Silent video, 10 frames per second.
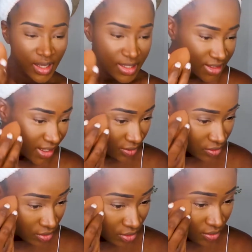It's
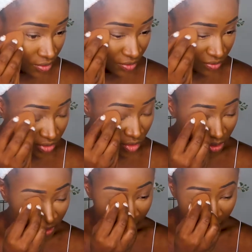like the
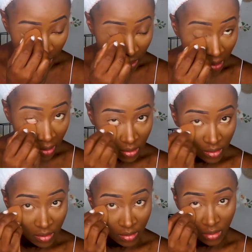one that I got
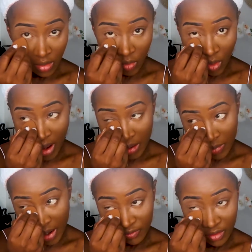a while
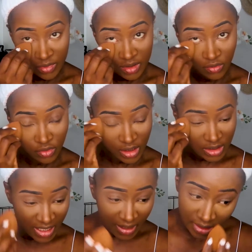back from Real
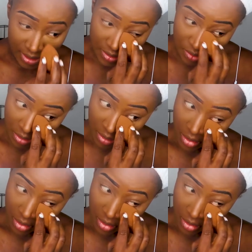Techniques,